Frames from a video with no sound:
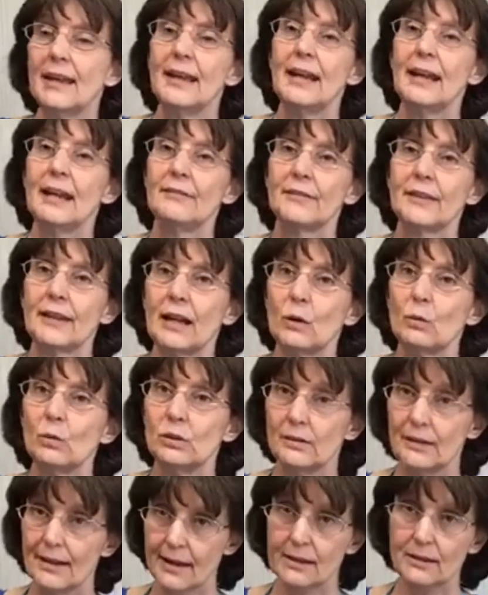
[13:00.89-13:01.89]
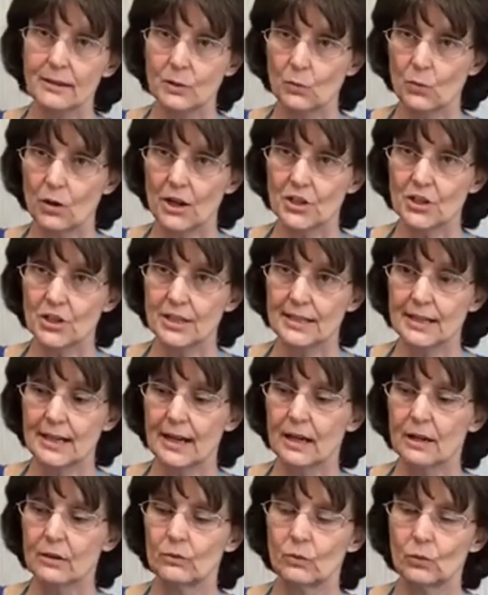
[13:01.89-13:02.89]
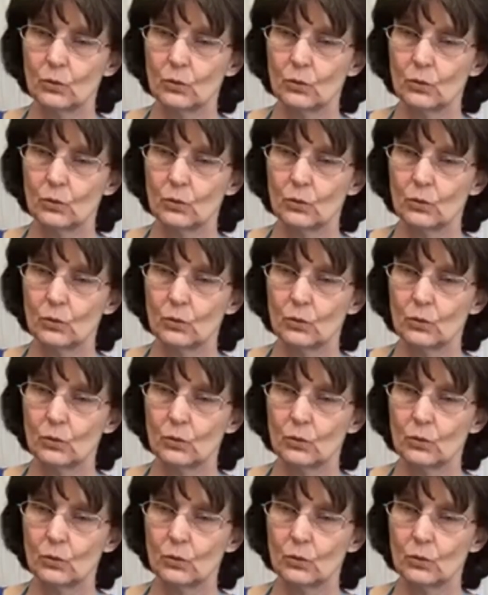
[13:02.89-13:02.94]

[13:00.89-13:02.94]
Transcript: and then I will likely wash it down